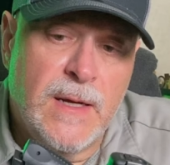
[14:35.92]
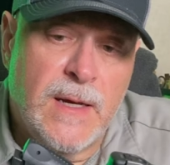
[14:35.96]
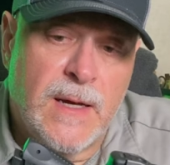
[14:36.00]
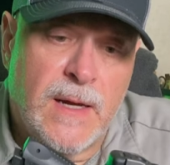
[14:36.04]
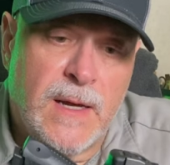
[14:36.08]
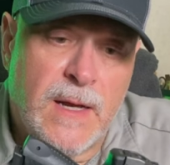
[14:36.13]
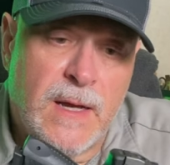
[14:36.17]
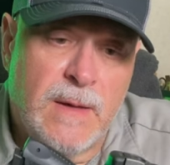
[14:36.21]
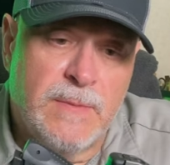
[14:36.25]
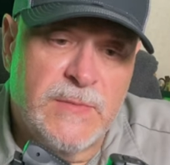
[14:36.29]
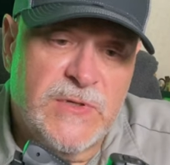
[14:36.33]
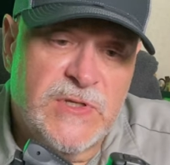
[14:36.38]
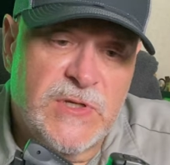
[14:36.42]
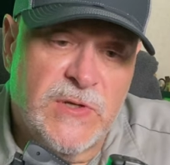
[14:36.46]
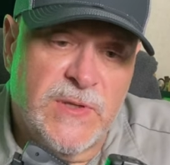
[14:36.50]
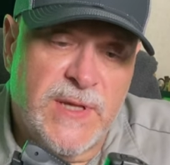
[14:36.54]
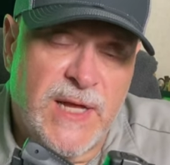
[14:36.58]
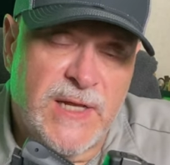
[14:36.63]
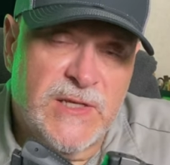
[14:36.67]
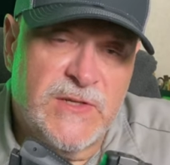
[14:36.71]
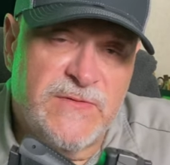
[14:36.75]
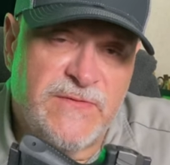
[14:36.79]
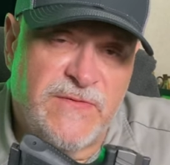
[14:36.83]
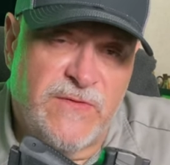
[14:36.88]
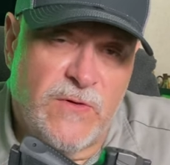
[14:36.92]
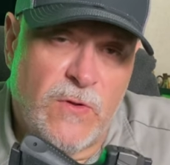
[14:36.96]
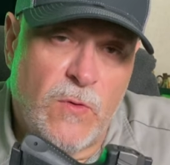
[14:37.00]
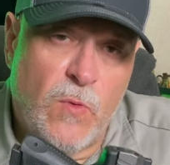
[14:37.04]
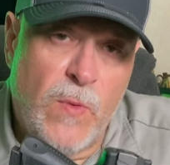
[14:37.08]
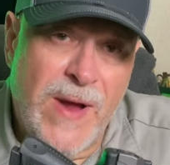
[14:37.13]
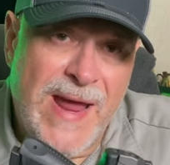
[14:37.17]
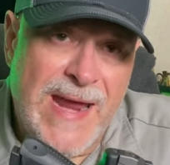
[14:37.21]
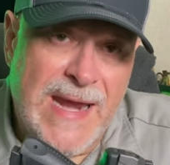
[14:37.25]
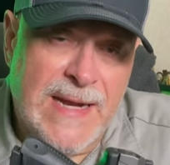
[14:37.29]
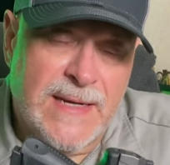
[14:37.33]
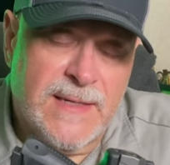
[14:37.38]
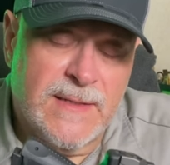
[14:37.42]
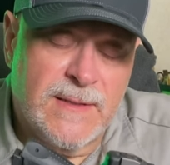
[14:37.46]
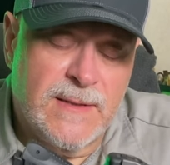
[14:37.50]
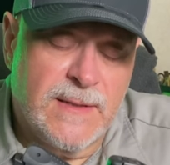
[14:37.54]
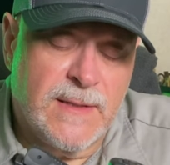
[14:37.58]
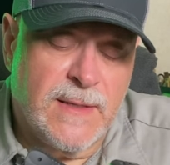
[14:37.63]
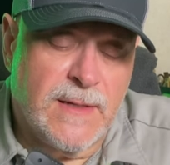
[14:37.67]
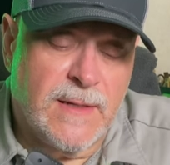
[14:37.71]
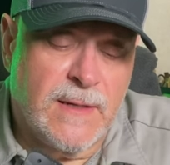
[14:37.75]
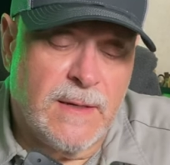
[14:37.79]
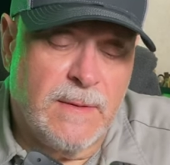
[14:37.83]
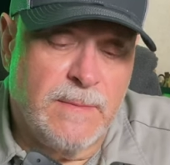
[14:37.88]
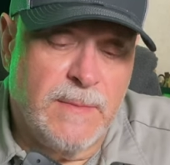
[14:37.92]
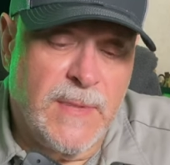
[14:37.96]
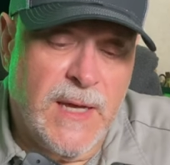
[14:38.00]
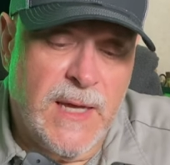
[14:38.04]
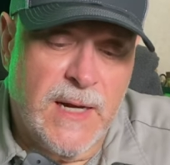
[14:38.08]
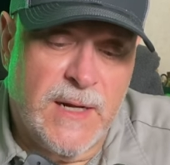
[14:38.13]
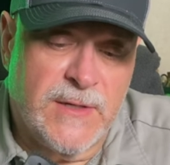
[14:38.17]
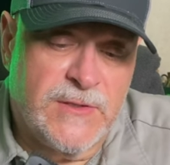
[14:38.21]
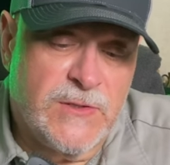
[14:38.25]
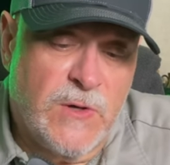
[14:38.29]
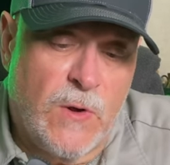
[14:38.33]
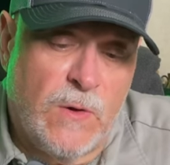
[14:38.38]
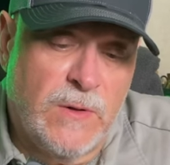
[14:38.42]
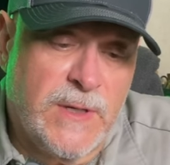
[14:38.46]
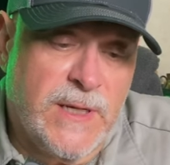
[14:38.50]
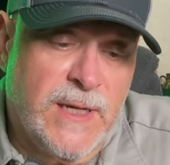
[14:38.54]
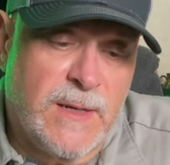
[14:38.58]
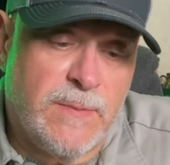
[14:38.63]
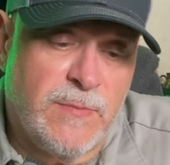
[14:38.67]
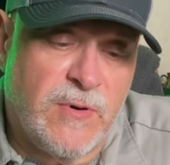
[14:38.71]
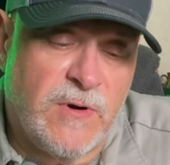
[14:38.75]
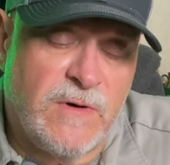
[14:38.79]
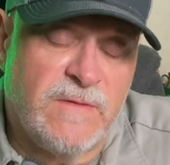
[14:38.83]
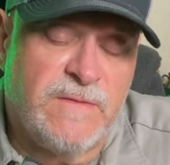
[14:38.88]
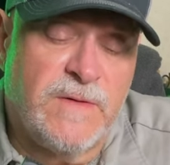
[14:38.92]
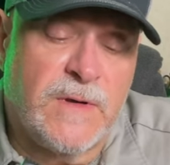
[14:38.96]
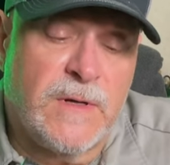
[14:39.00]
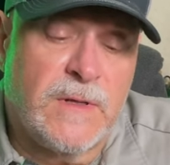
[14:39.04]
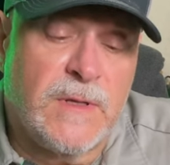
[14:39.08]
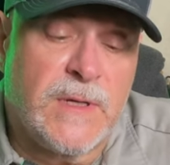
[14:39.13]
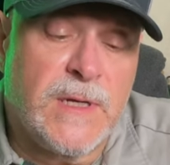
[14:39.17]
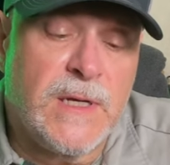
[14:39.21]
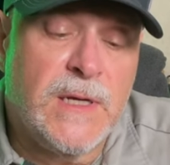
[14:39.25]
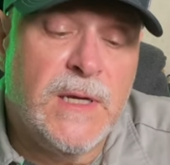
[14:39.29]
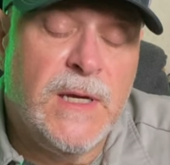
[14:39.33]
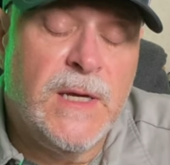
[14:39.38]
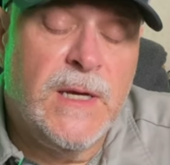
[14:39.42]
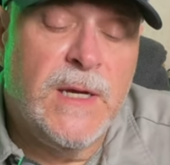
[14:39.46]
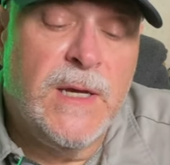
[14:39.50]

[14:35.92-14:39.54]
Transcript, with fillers: Um, so that's full weight um, and it's holding it perfectly.